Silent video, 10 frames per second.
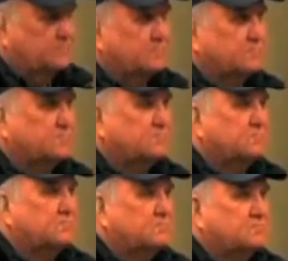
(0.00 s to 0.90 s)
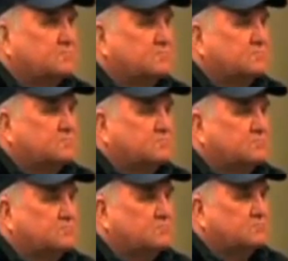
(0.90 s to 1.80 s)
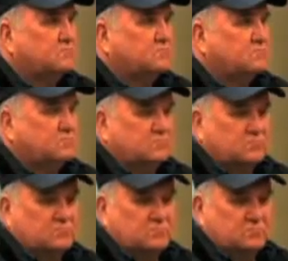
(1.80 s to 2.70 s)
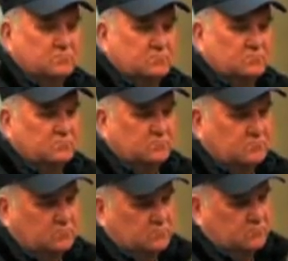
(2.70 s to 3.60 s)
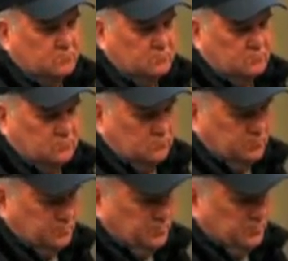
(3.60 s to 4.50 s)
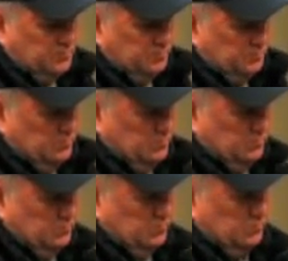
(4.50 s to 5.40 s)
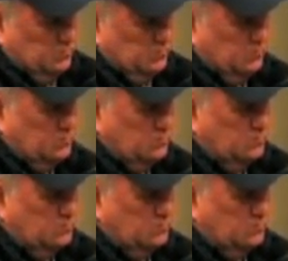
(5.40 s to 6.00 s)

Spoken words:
(not speaking)